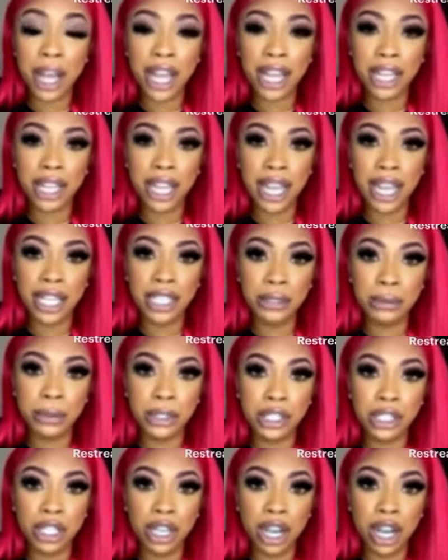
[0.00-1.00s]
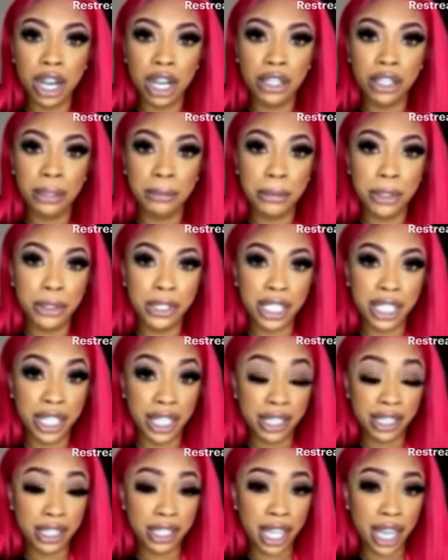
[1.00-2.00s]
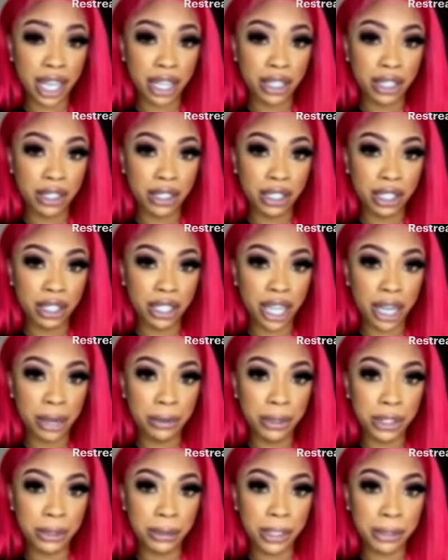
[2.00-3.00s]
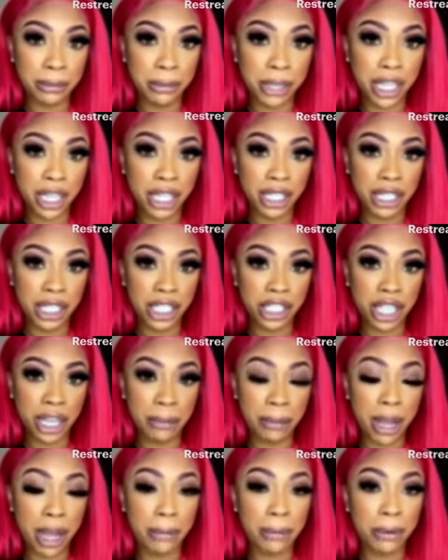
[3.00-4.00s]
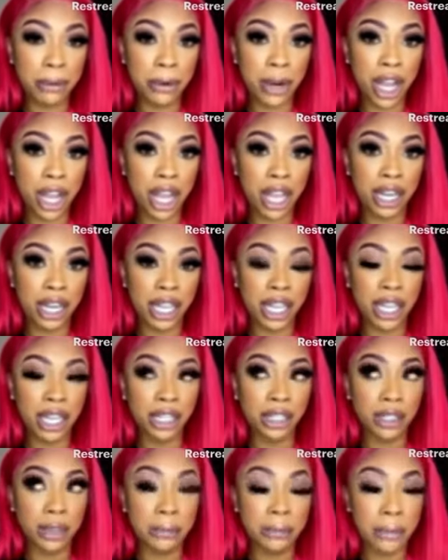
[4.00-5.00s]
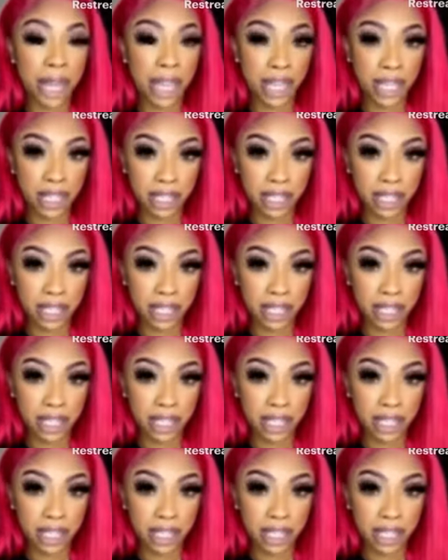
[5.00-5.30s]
Our podcast was called The Music Insiders, and that was with me, DJ Papa Ron, and Lil Mike.